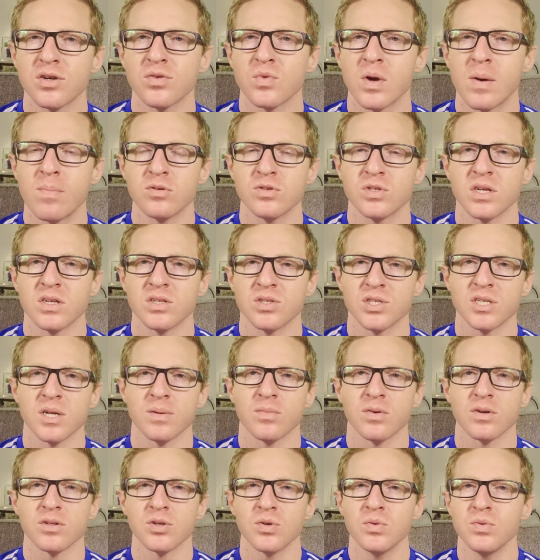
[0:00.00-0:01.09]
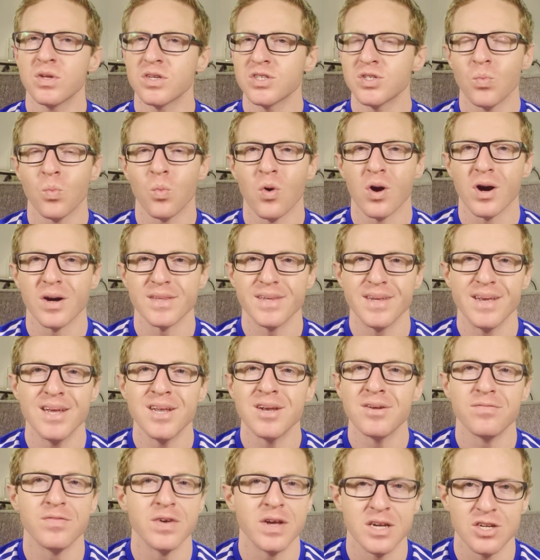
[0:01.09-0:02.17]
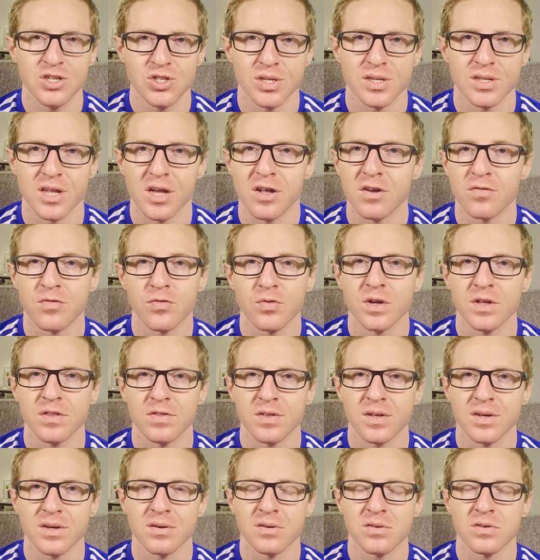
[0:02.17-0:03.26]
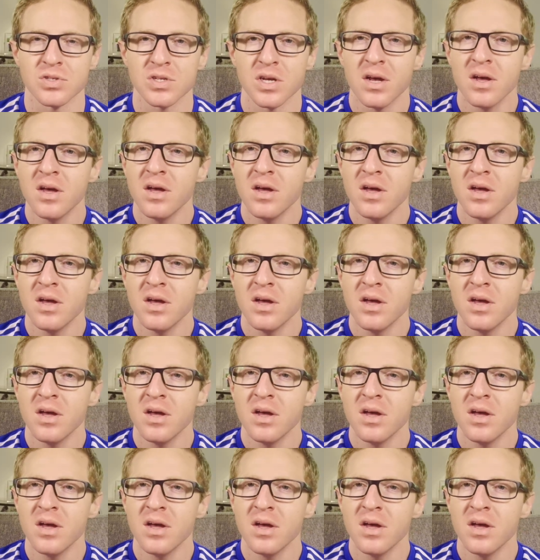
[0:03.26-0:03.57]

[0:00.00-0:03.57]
represents someone who doesn't want innovation and free thinkers.